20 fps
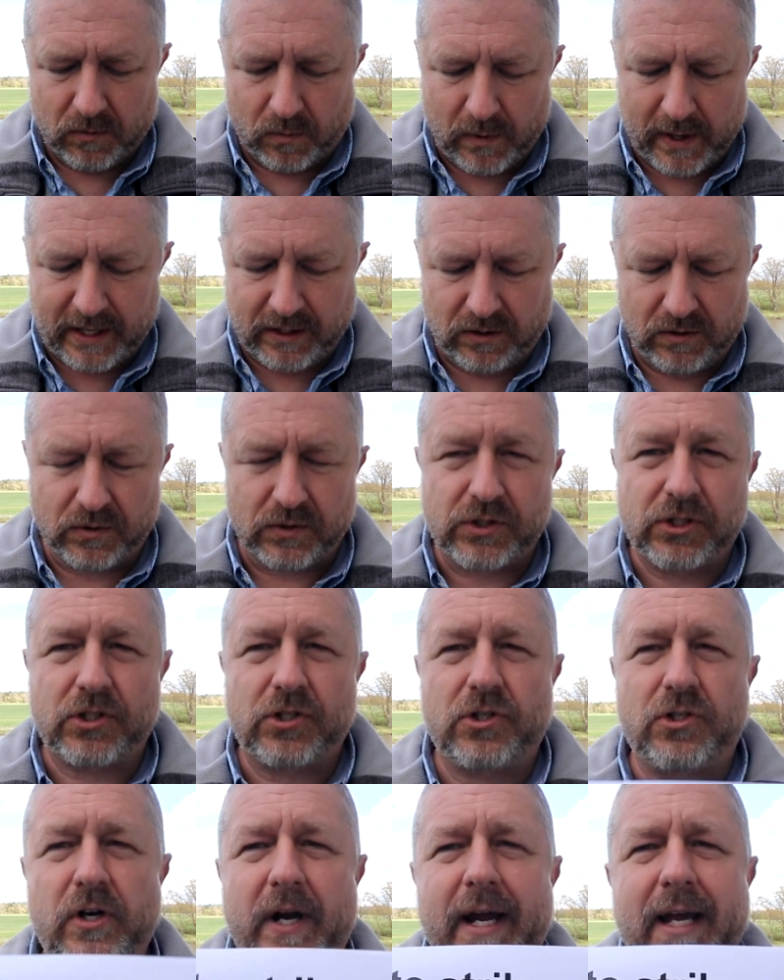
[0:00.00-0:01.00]
When you
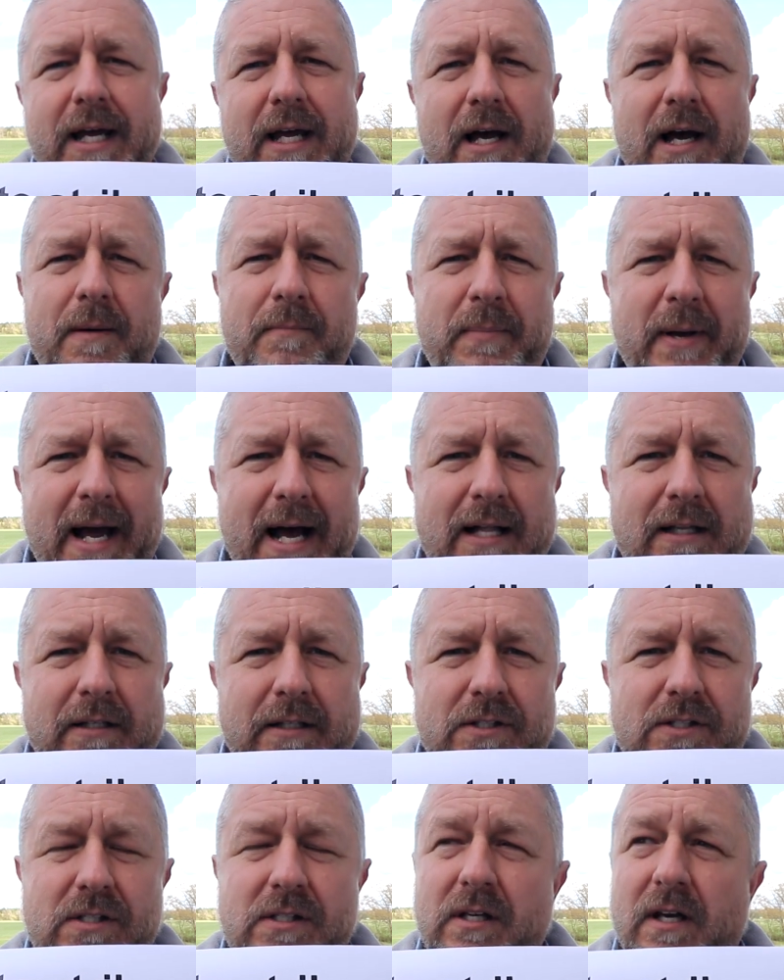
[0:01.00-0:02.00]
strike a
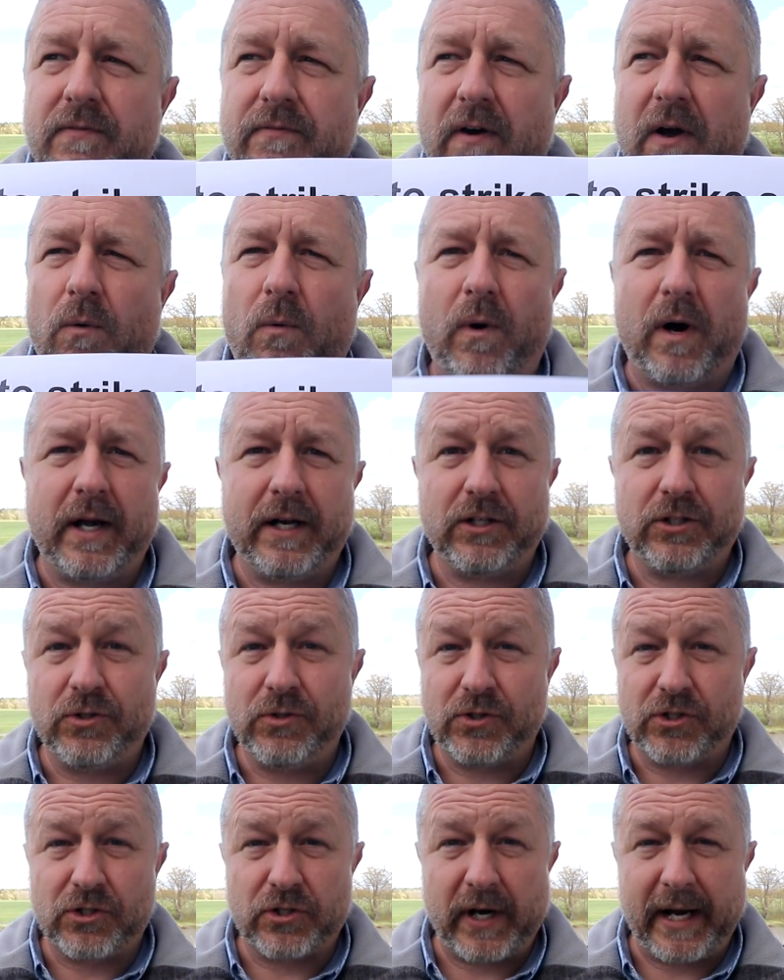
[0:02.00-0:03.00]
balance, if I wanted
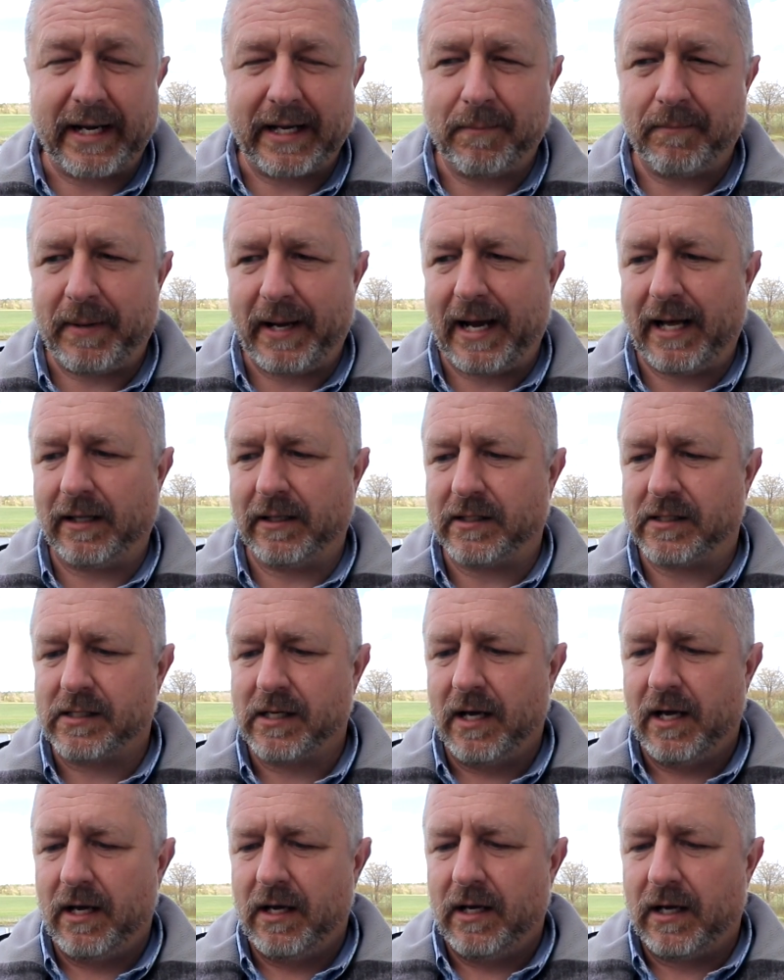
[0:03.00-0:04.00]
to strike a
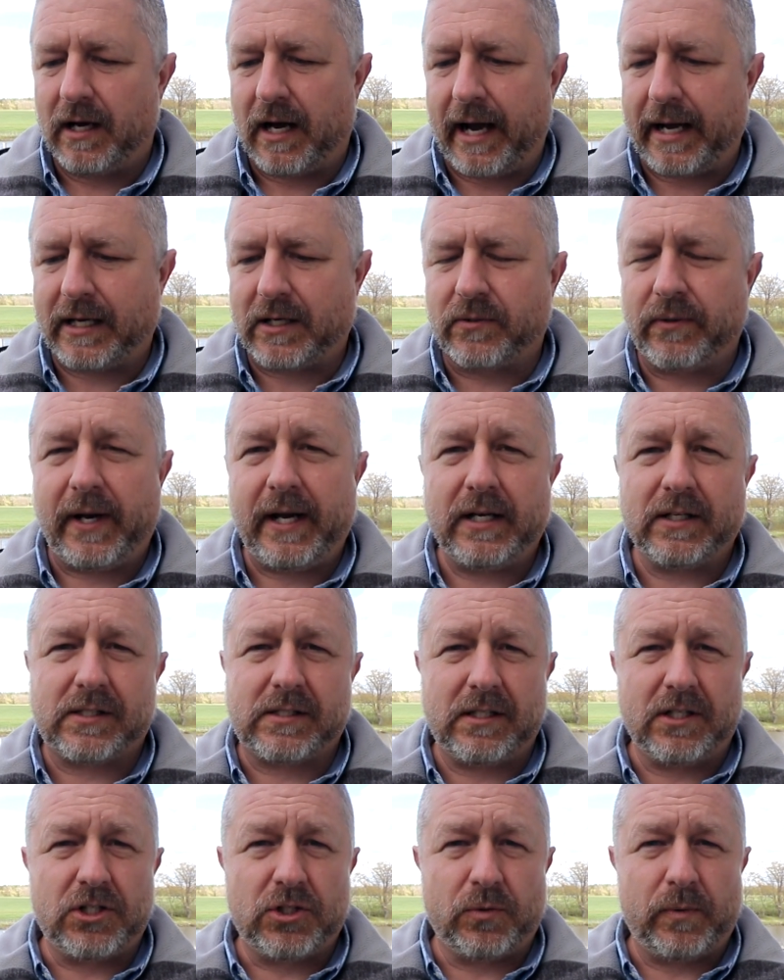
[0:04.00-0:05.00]
balance, I create a
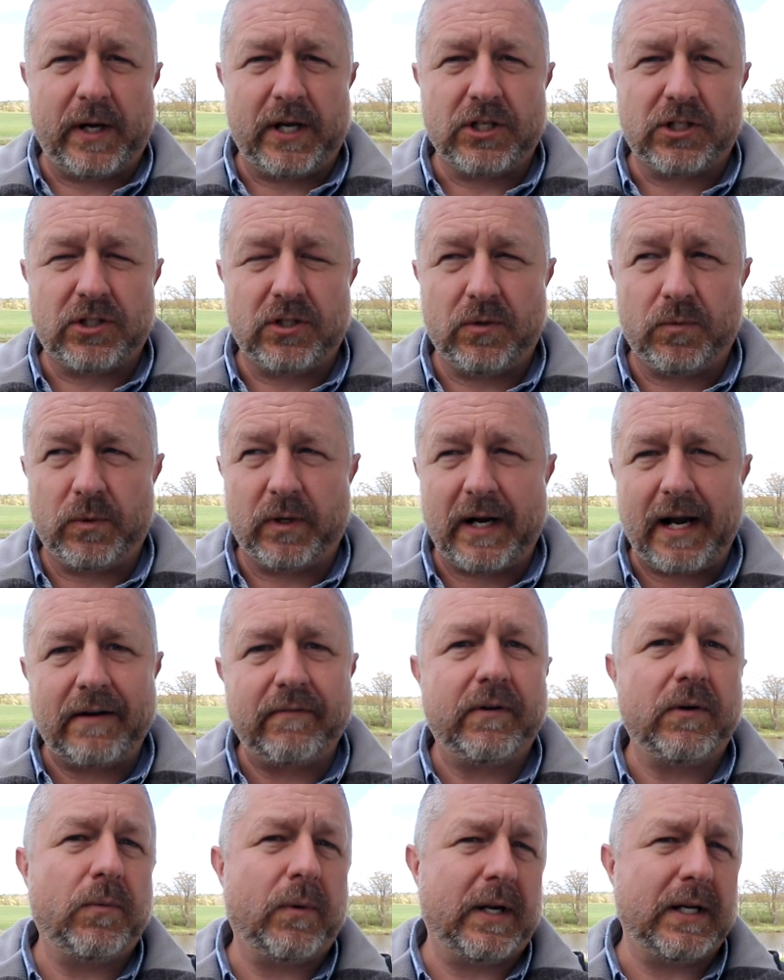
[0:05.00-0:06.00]
situation where
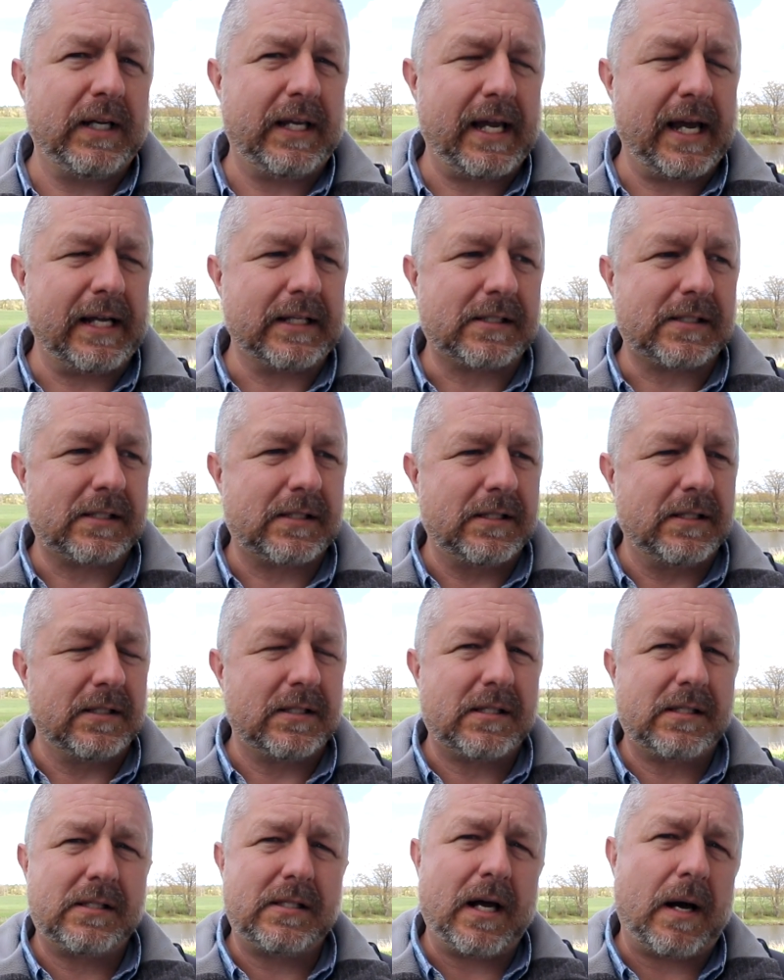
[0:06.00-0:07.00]
everyone gets
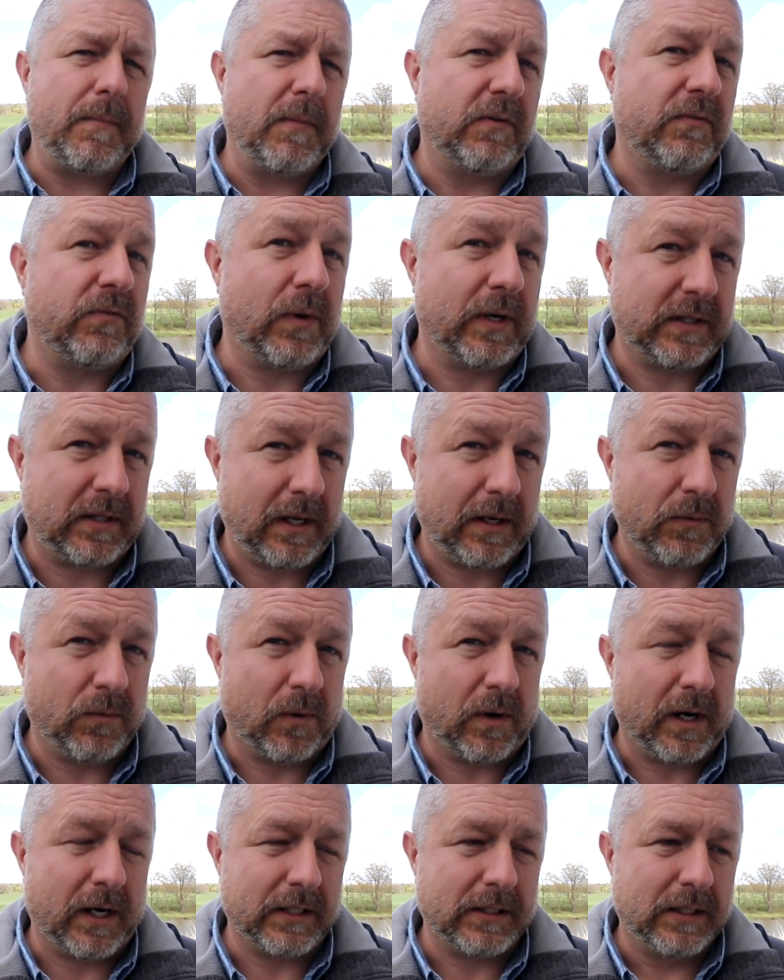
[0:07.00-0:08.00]
some of what they
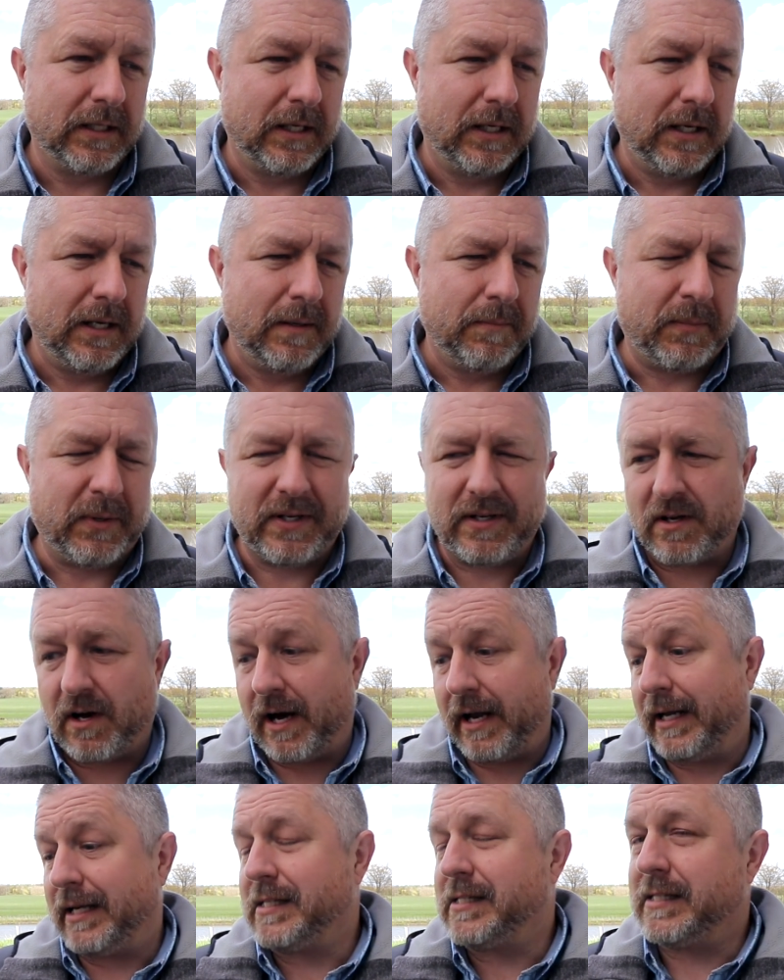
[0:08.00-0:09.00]
want, but
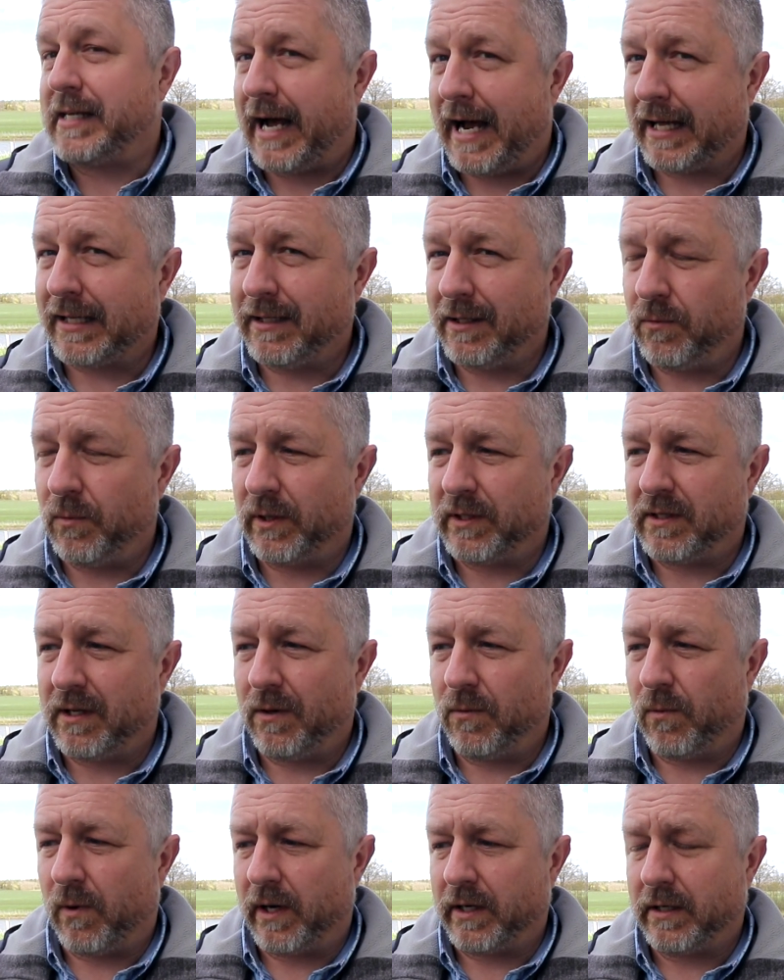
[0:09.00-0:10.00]
not exactly what
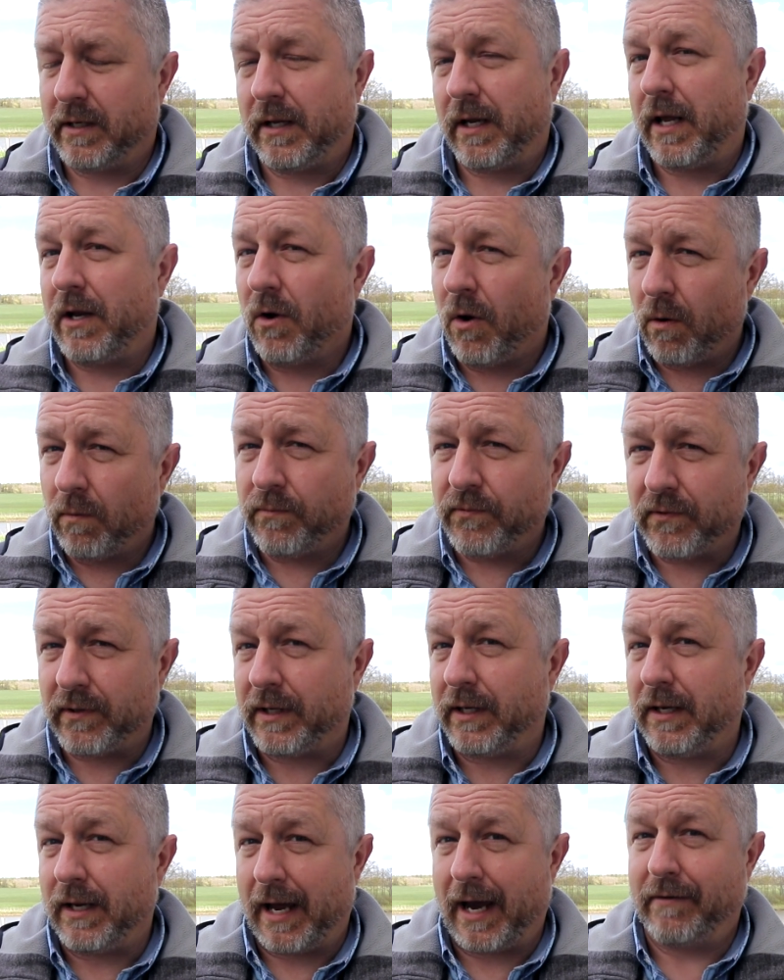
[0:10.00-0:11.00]
they wanted, and
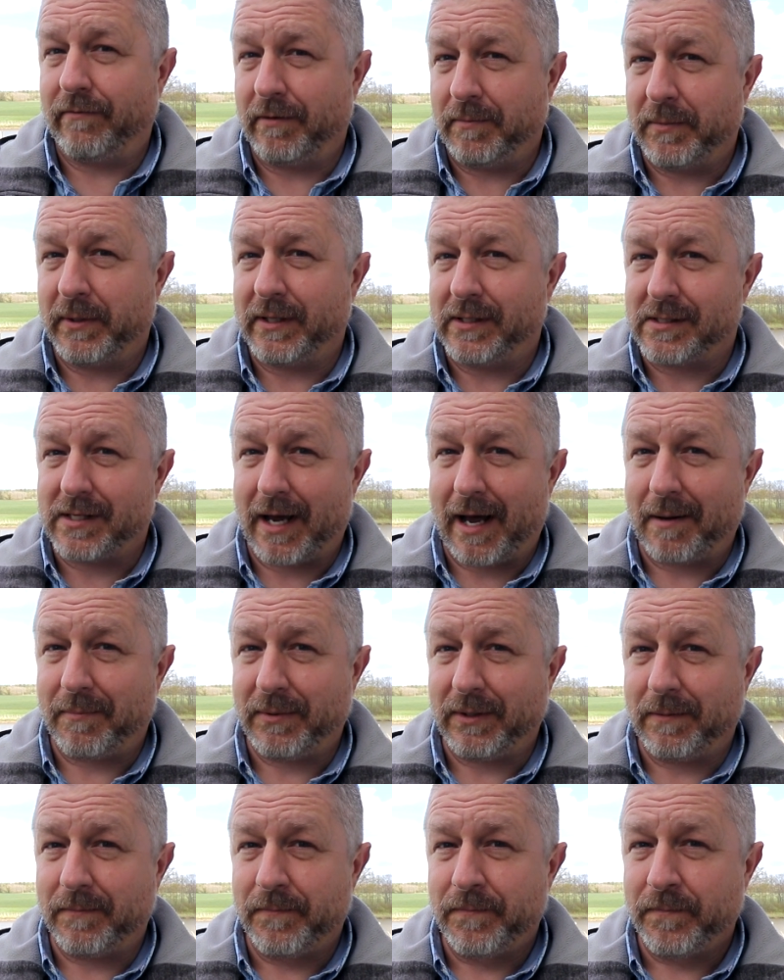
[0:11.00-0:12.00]
hopefully everybody's
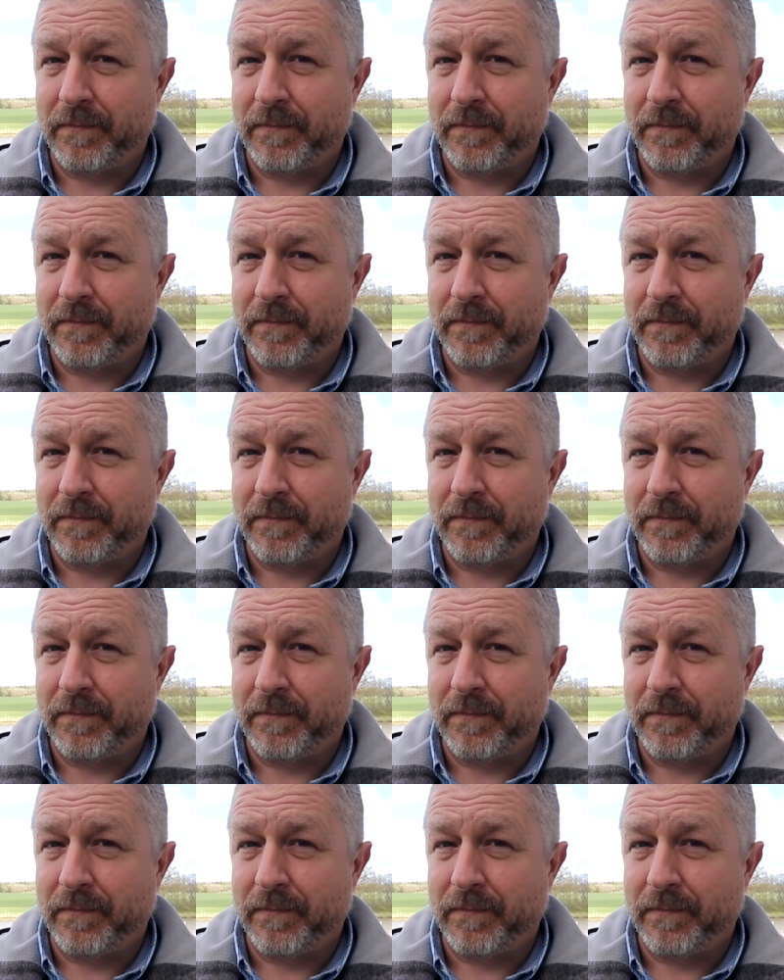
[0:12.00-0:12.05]
happy.